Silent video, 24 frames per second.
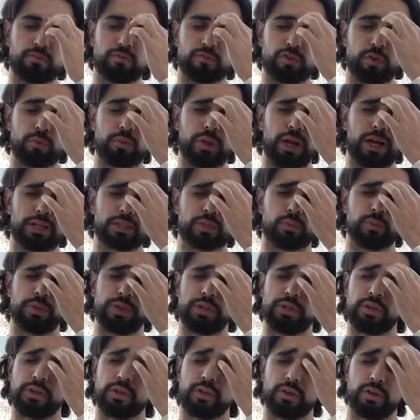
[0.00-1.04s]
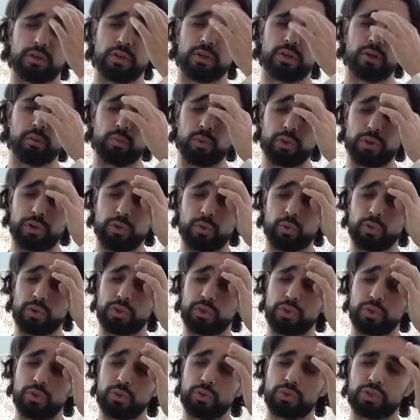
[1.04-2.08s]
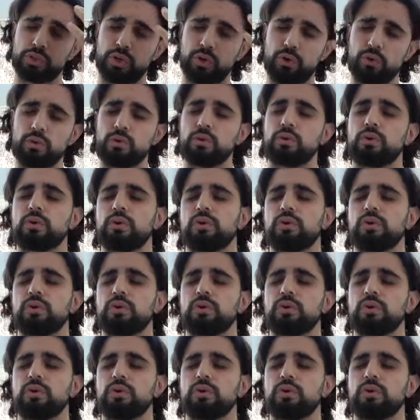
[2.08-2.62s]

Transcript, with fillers: from last week. But in order to do so,